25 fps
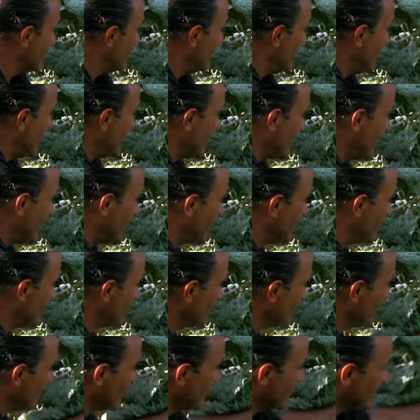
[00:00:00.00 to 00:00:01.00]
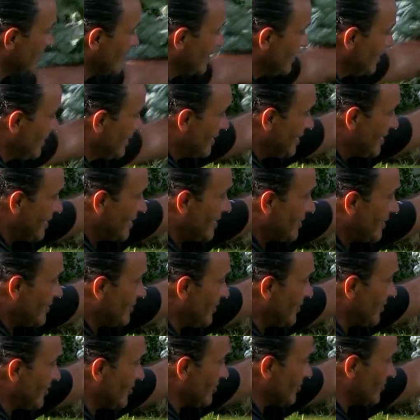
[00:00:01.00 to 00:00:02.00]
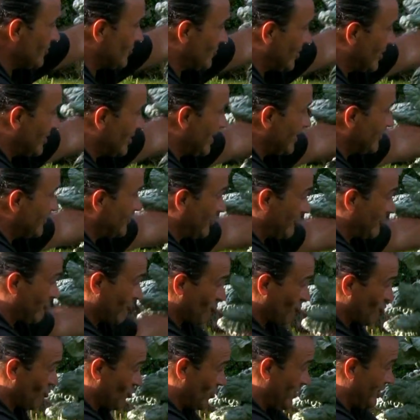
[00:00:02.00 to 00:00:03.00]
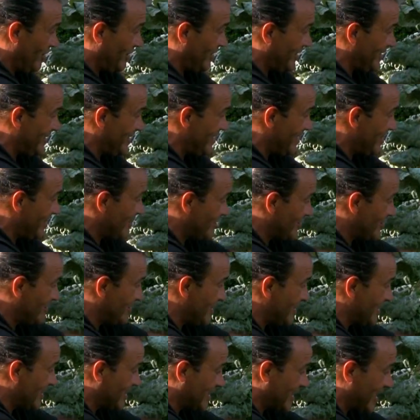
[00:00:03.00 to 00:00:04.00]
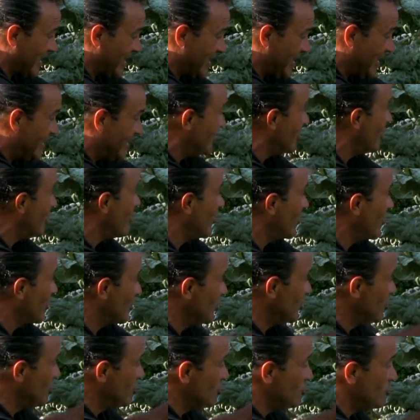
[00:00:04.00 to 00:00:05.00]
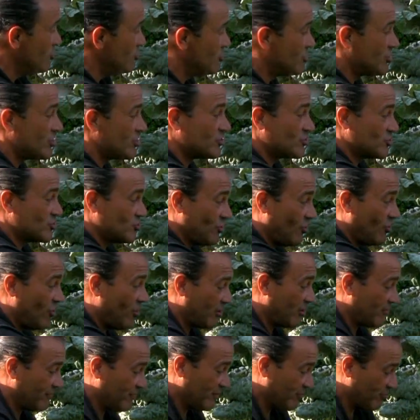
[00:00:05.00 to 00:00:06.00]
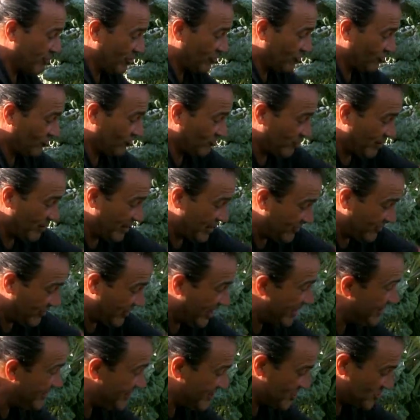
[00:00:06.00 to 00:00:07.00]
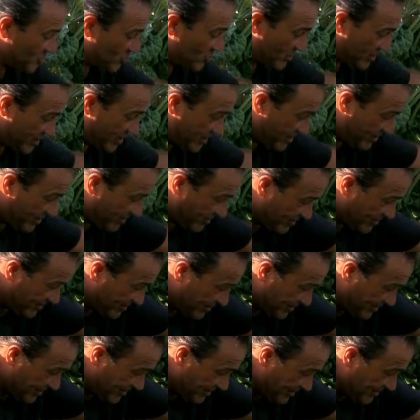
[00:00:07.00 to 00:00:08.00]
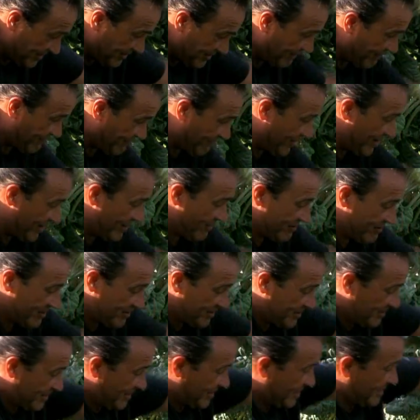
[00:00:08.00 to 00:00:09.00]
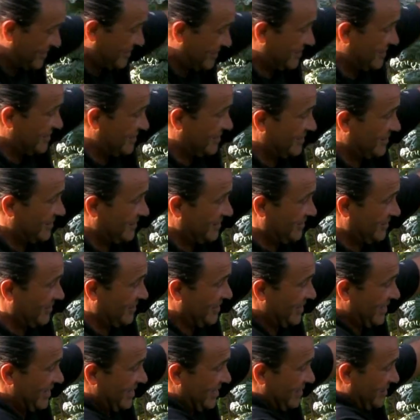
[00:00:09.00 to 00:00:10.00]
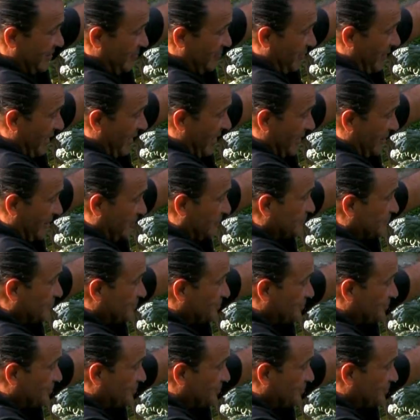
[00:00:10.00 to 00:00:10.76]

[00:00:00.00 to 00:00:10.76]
But that's a really thick and huge stalk for Brussels sprouts. And this one here, very thick. Look at that, at the bottom.